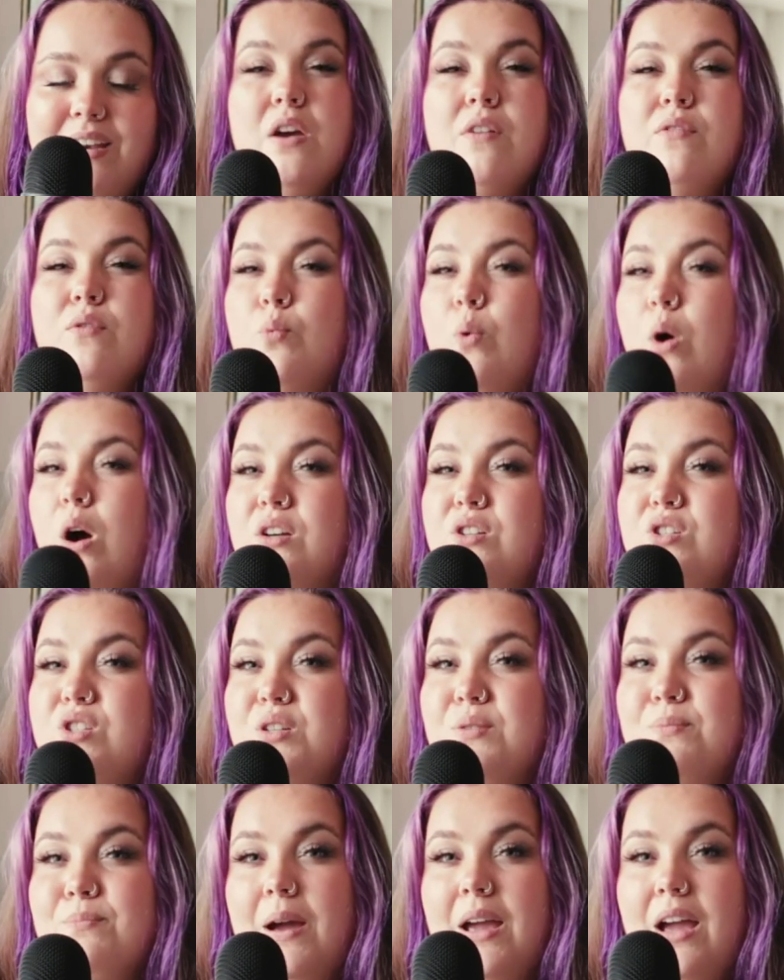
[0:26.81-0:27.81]
If you haven't
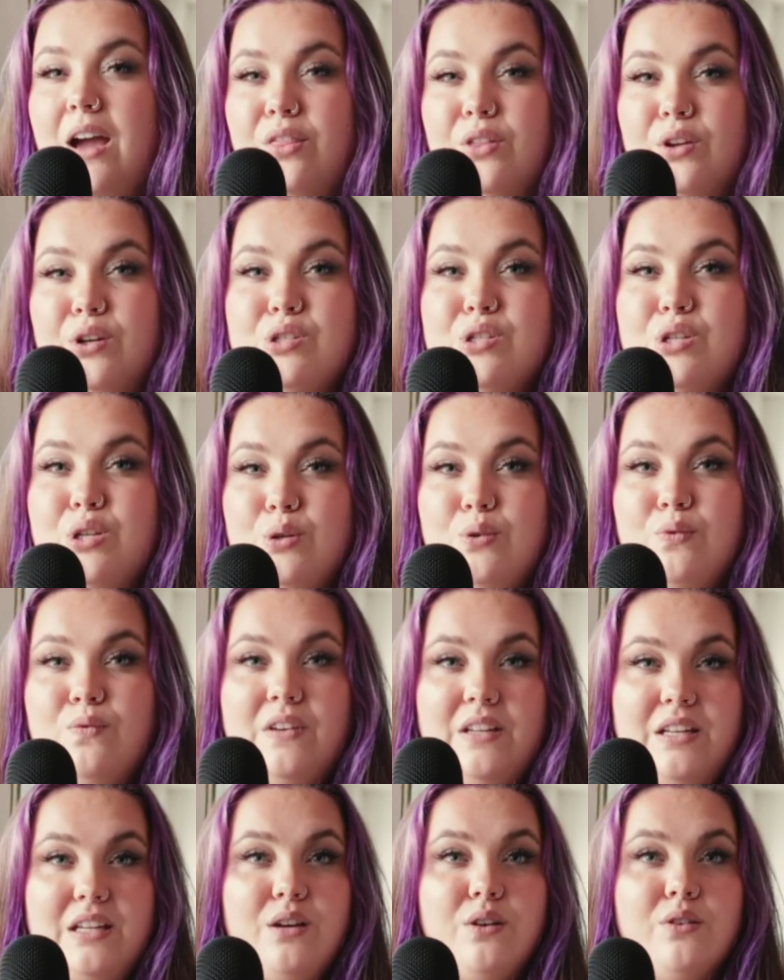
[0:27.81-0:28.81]
watched my other two
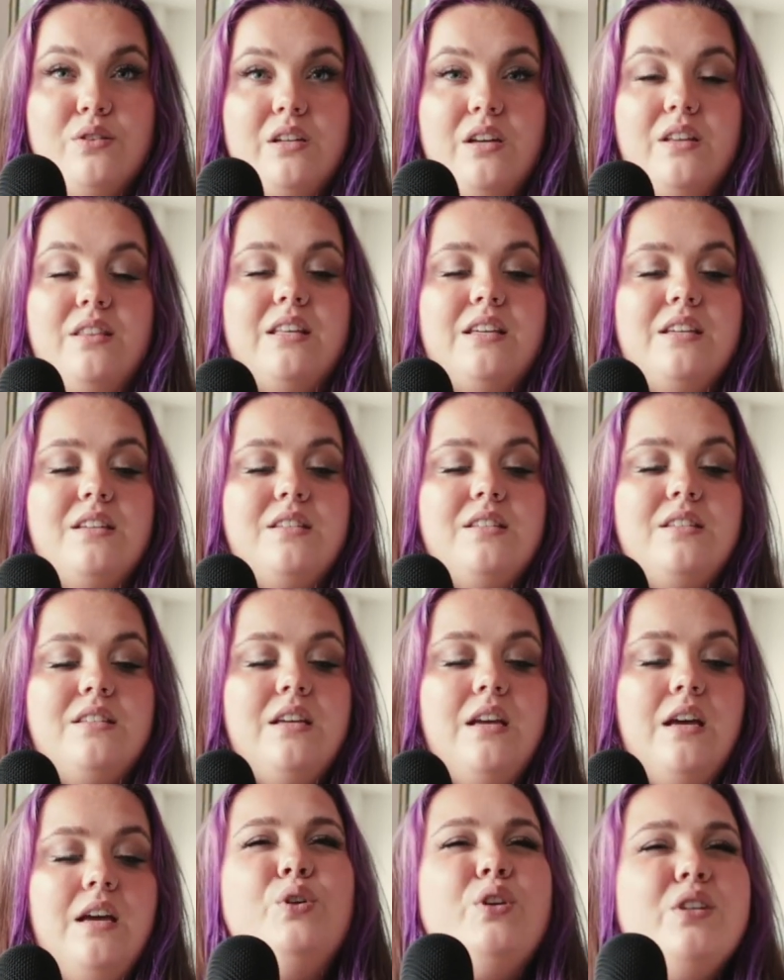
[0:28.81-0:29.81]
videos on this,
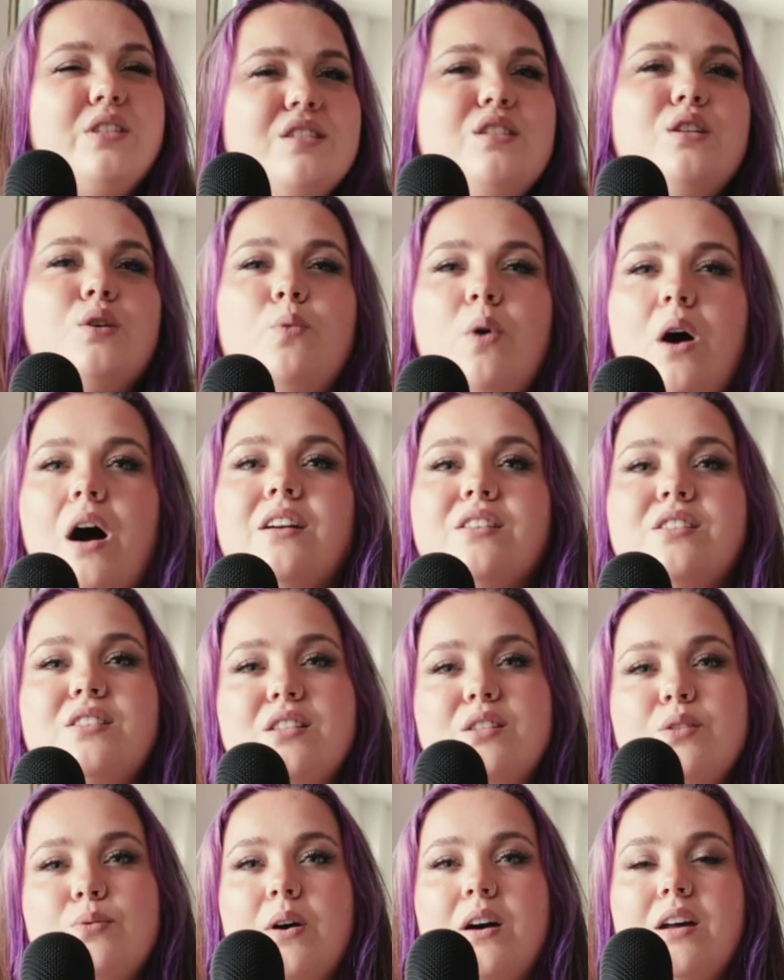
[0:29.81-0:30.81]
you can still watch
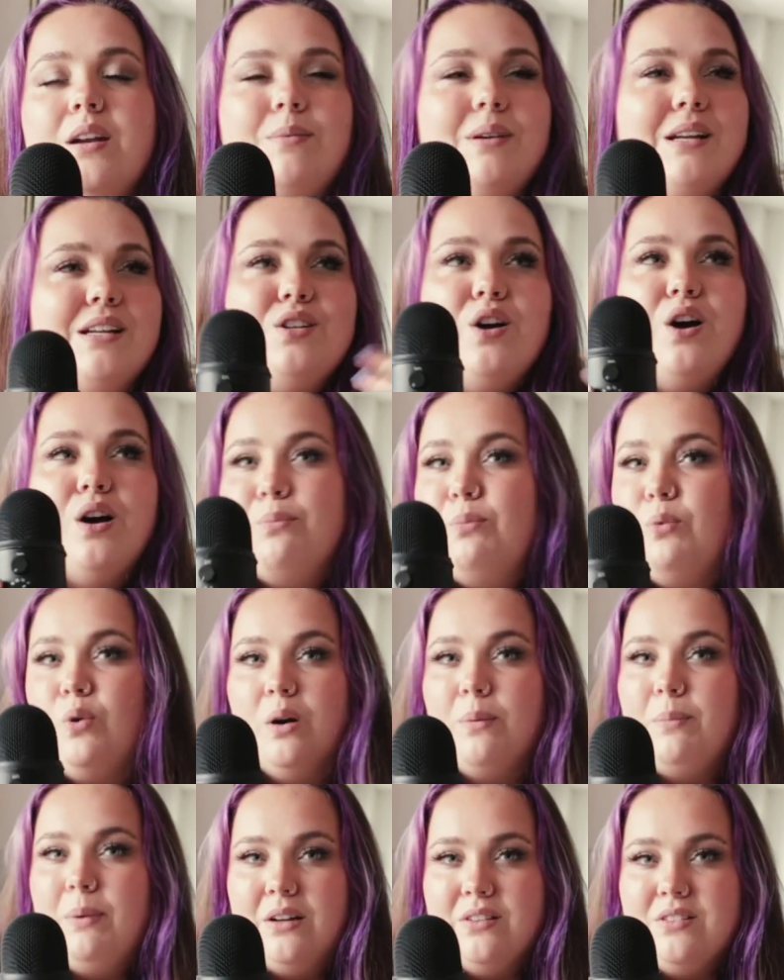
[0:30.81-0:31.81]
this one. I'm going to talk
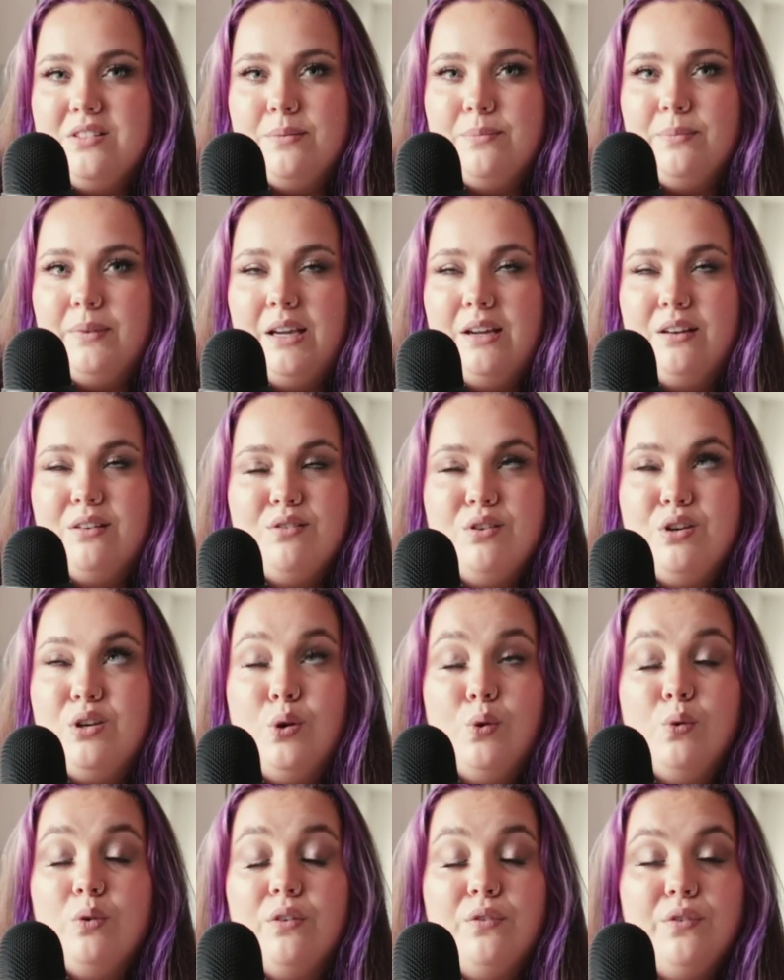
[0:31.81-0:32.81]
more about some like
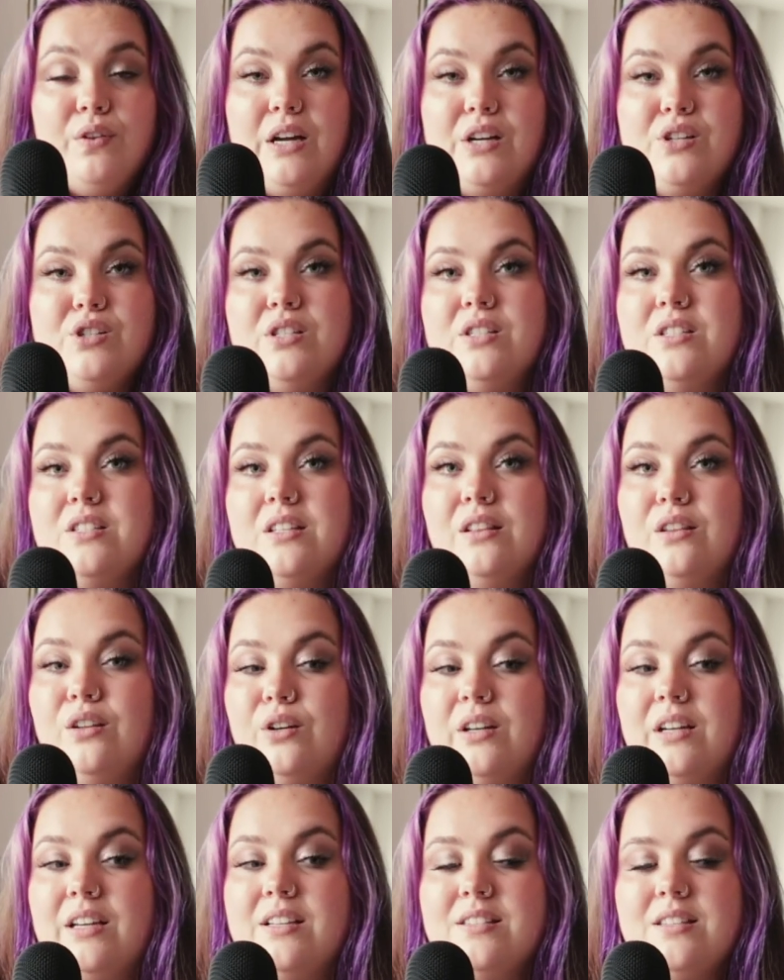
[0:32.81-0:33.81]
new reflections and
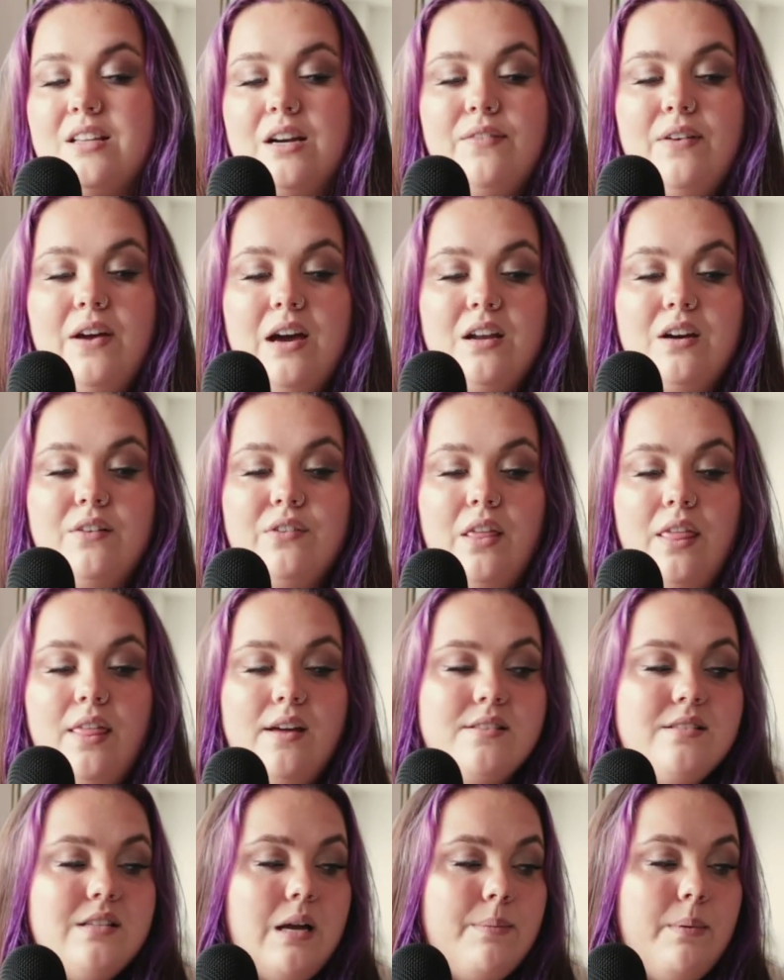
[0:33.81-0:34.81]
learnings that I've had over the
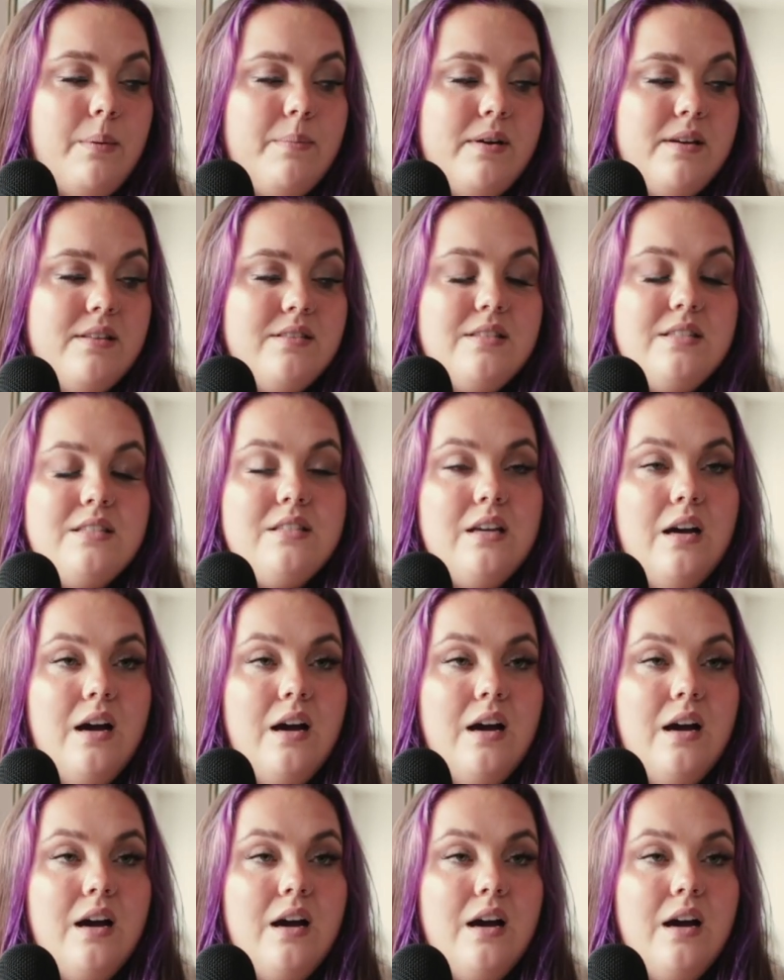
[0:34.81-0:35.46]
last couple months.